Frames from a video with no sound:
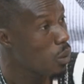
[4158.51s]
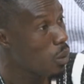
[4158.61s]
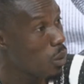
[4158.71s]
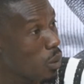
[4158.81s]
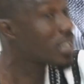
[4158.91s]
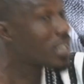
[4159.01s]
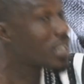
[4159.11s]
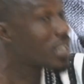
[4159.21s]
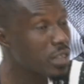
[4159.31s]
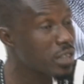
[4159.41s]
Where certain
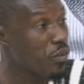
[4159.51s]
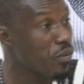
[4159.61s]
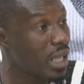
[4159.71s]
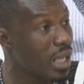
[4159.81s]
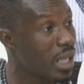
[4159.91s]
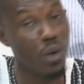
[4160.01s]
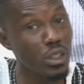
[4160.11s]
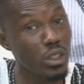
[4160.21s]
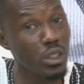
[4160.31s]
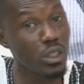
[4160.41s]
amount of money belonging to the